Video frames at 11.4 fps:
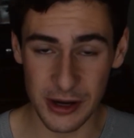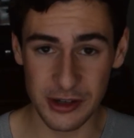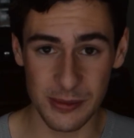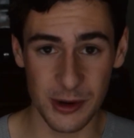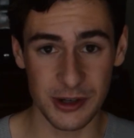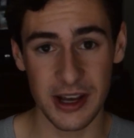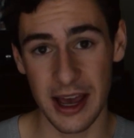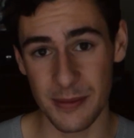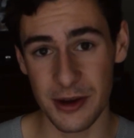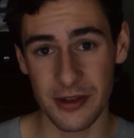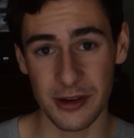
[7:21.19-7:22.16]
budget more
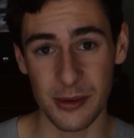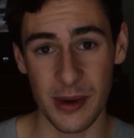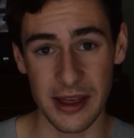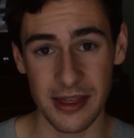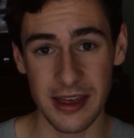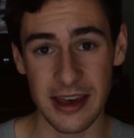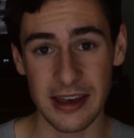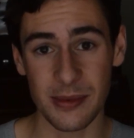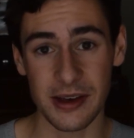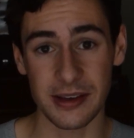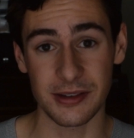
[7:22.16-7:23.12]
time here than you might
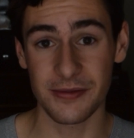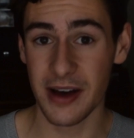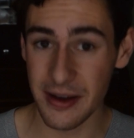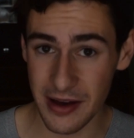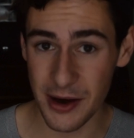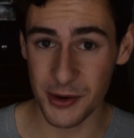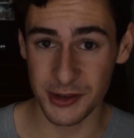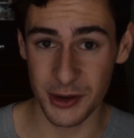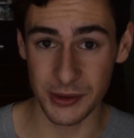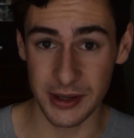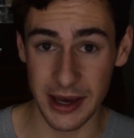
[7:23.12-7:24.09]
think because 5 hours
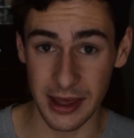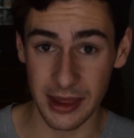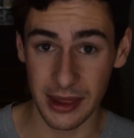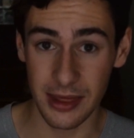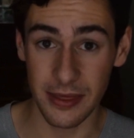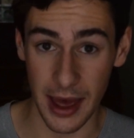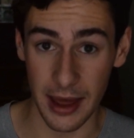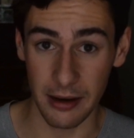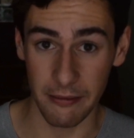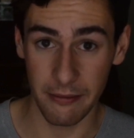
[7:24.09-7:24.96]
goes like that.